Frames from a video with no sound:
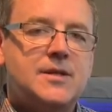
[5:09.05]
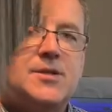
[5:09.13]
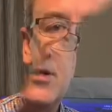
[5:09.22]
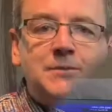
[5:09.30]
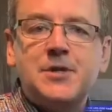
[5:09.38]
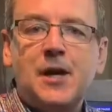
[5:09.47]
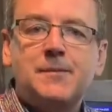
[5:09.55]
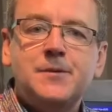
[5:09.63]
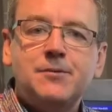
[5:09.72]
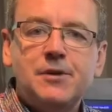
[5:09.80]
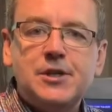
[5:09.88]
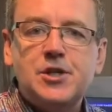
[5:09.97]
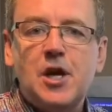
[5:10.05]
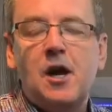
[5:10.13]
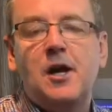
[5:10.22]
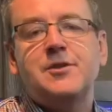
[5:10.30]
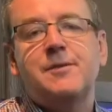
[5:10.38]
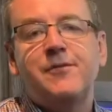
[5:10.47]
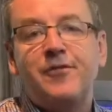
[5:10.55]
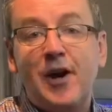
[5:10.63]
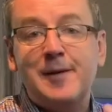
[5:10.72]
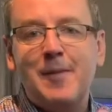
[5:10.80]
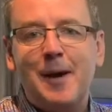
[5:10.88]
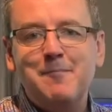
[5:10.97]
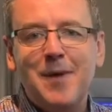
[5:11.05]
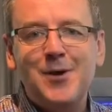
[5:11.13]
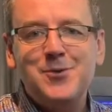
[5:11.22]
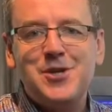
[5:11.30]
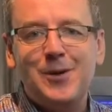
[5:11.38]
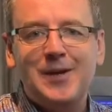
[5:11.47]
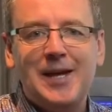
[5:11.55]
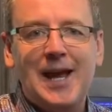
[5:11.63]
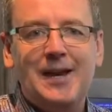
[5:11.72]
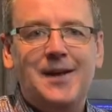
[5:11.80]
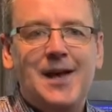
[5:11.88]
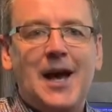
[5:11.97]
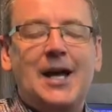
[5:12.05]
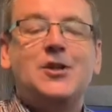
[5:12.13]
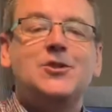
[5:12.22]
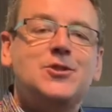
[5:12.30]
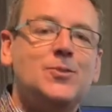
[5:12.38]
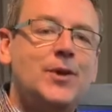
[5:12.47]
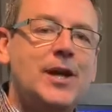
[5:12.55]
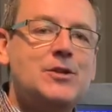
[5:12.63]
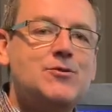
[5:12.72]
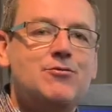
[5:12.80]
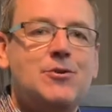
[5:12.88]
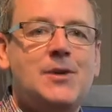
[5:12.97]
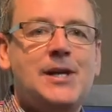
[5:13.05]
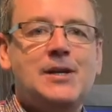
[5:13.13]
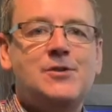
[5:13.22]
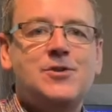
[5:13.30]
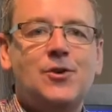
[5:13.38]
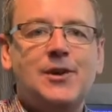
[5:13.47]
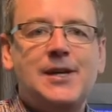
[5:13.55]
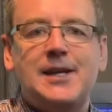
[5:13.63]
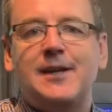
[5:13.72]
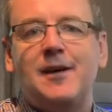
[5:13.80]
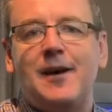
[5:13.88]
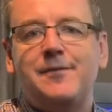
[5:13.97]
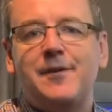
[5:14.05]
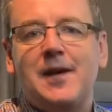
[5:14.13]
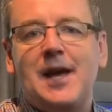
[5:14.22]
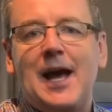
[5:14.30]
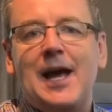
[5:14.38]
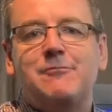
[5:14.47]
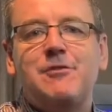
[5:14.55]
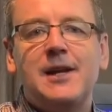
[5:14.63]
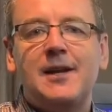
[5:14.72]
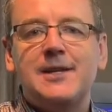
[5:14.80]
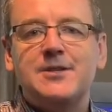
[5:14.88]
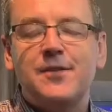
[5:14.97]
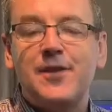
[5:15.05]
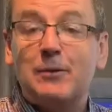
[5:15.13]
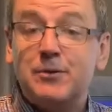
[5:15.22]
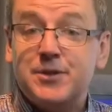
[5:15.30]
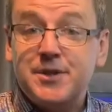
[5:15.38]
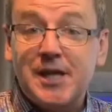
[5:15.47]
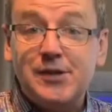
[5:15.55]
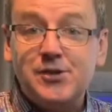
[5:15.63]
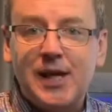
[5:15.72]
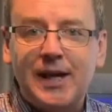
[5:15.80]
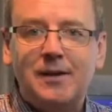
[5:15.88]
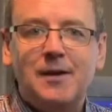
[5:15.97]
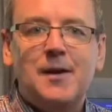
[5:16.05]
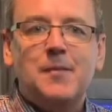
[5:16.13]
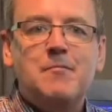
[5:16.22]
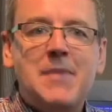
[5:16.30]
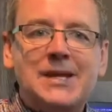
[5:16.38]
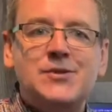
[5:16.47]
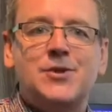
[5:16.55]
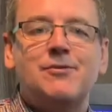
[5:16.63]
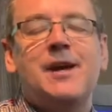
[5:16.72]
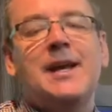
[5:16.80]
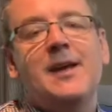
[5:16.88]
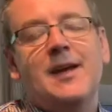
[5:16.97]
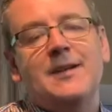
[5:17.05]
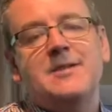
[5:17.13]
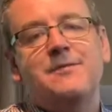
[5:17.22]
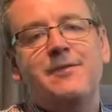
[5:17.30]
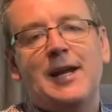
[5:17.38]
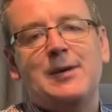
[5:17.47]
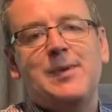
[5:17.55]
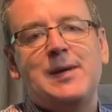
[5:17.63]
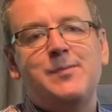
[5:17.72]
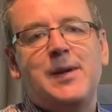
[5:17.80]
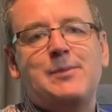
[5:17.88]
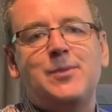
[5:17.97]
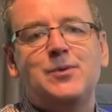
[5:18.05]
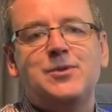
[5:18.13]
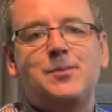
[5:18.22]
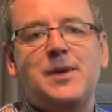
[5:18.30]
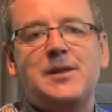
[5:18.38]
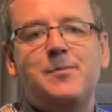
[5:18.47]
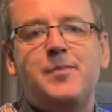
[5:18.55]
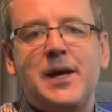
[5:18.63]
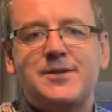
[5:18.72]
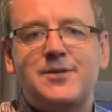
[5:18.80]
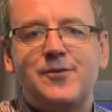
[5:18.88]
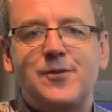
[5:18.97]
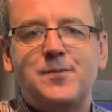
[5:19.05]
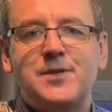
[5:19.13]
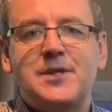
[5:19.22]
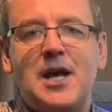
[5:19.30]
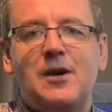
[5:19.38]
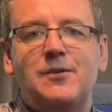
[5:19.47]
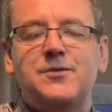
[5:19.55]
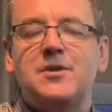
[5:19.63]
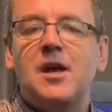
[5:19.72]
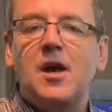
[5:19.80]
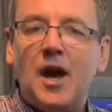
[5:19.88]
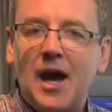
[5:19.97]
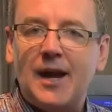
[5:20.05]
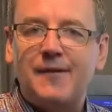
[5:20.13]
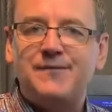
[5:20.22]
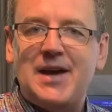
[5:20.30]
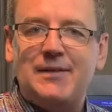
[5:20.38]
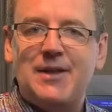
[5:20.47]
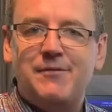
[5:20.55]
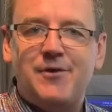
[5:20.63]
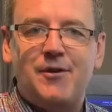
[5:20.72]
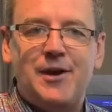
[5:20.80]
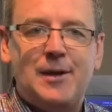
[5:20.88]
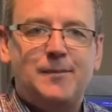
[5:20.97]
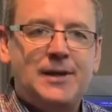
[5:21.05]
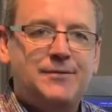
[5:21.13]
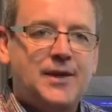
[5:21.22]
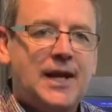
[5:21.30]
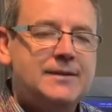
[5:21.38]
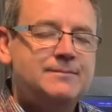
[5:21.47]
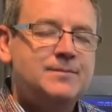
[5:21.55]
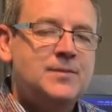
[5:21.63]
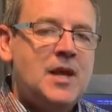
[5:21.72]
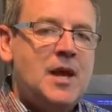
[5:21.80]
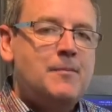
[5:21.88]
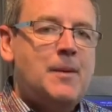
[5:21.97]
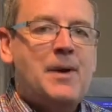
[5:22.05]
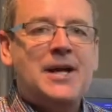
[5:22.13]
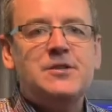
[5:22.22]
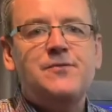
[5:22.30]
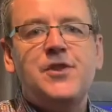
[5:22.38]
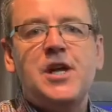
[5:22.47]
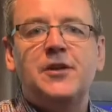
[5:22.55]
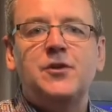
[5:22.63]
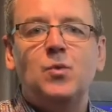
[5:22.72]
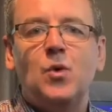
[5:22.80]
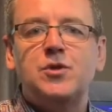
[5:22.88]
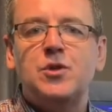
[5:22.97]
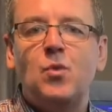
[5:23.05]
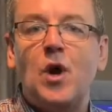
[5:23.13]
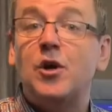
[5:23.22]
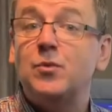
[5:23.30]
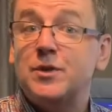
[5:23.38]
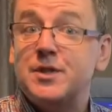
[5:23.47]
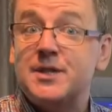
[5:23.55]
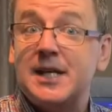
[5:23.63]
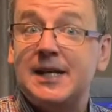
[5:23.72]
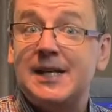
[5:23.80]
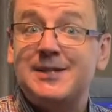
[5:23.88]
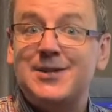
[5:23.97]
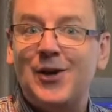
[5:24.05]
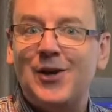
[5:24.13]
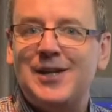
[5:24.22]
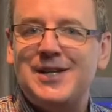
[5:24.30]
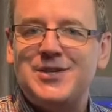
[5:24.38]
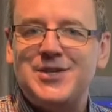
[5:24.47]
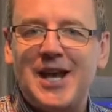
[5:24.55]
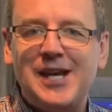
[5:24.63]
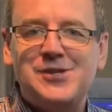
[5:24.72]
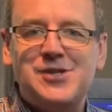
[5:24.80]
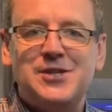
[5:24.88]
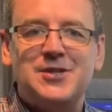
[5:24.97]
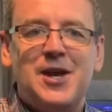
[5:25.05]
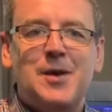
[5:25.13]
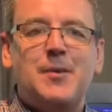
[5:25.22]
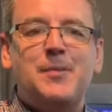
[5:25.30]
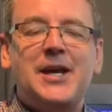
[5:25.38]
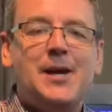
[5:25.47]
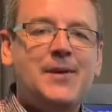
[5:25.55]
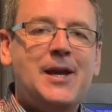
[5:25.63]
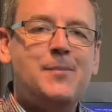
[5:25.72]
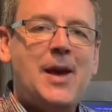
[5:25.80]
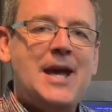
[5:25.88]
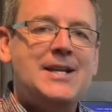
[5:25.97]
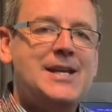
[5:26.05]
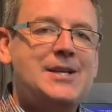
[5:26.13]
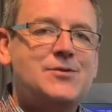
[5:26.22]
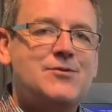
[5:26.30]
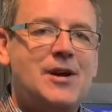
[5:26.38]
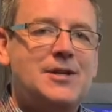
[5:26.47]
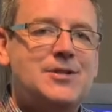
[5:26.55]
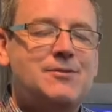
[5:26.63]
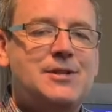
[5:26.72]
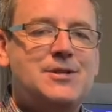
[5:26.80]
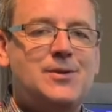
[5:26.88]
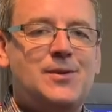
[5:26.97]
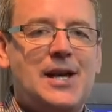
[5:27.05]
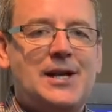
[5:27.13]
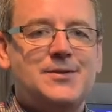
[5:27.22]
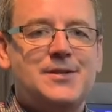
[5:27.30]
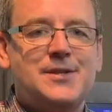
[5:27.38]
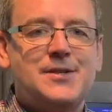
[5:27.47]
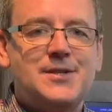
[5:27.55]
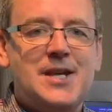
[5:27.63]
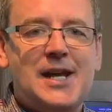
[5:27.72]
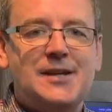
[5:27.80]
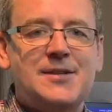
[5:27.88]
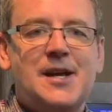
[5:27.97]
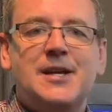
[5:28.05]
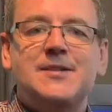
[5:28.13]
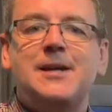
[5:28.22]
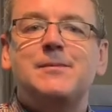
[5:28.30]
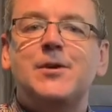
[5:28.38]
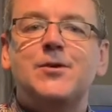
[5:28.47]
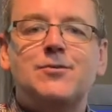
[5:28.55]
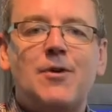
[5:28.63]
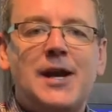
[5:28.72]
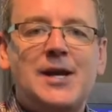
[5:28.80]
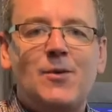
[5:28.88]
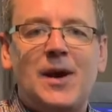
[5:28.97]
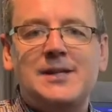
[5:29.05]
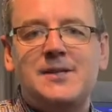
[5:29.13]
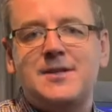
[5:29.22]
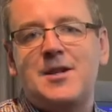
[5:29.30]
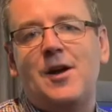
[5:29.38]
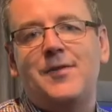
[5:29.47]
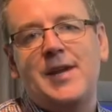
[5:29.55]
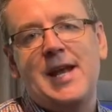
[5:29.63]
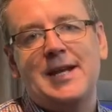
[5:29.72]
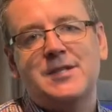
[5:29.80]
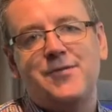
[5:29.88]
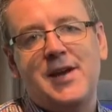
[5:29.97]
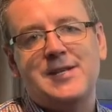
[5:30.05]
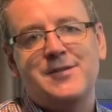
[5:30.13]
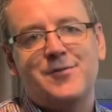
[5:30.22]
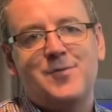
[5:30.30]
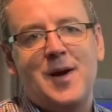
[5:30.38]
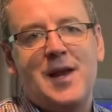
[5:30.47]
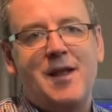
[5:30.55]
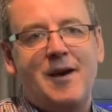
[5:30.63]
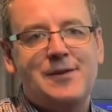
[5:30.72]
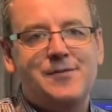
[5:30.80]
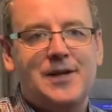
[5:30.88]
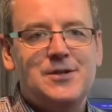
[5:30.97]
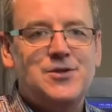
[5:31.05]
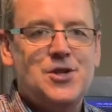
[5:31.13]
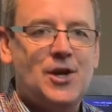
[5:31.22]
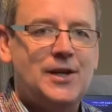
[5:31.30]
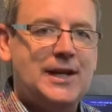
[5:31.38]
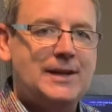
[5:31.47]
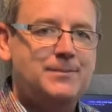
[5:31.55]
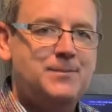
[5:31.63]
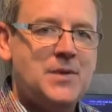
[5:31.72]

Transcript: Downtime to recharge and find my mojo again. I looked at what I truly enjoyed in life and realised that that was teaching, mentoring and developing people to be the best of themselves, and I found that very uplifting. My passion for the underwater world was still in its early stages, but becoming a PADI instructor in 2006 seemed a great way to start the next phase of my life and journey.